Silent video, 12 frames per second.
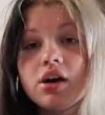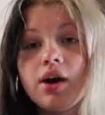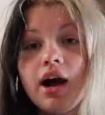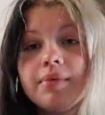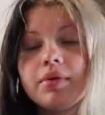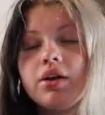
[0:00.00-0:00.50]

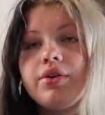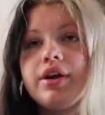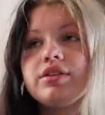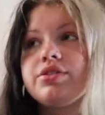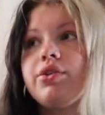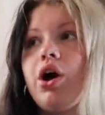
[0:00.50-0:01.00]
I'm
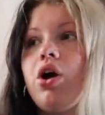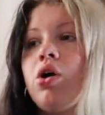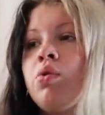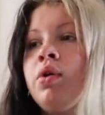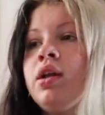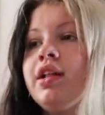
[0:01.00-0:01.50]
going to
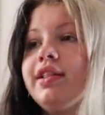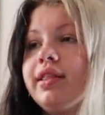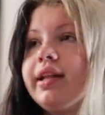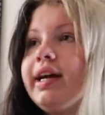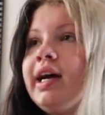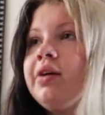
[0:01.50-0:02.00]
go
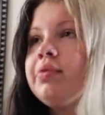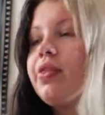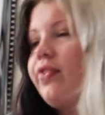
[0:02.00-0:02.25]
lay down with